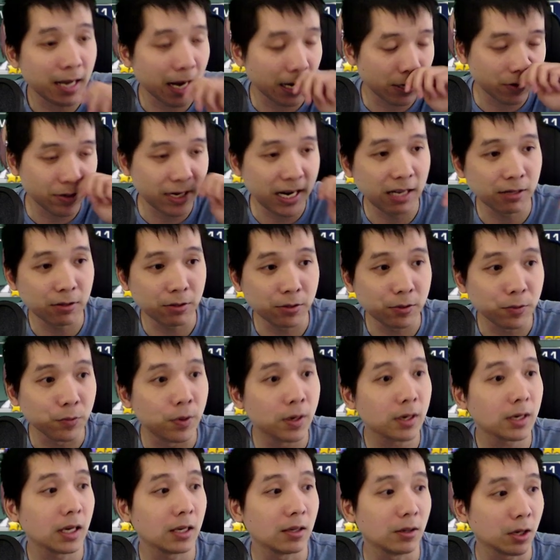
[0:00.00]
I don't have to
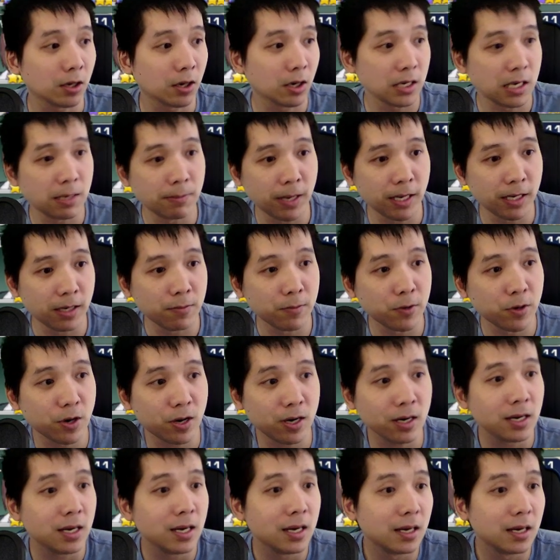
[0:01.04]
work a lot on him anymore.